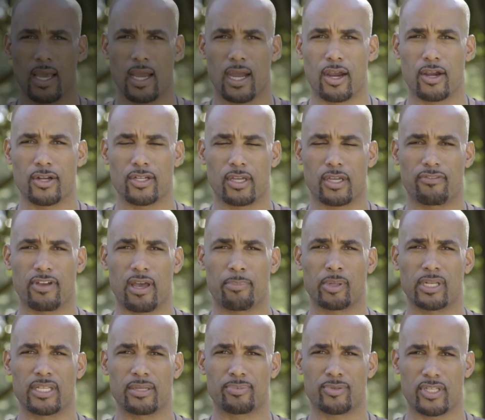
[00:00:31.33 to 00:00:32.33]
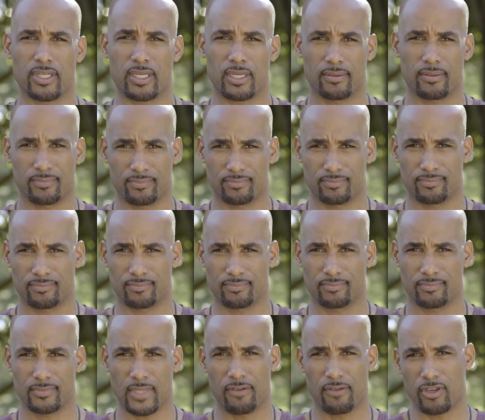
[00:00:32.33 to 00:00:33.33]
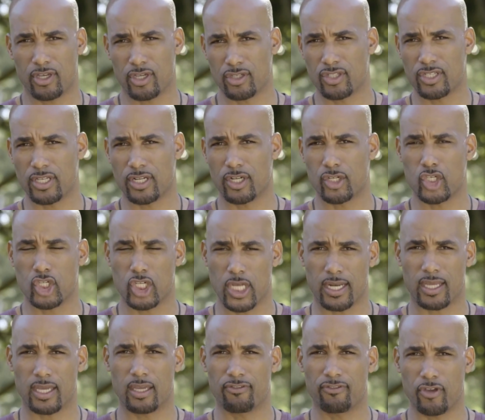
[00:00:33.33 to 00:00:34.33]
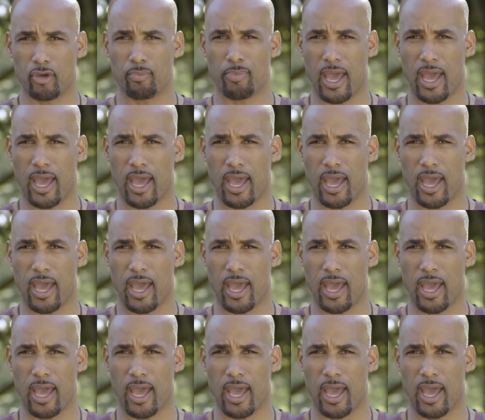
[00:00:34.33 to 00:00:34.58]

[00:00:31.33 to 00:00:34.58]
I heard you have epilepsy. Have you considered shedding a few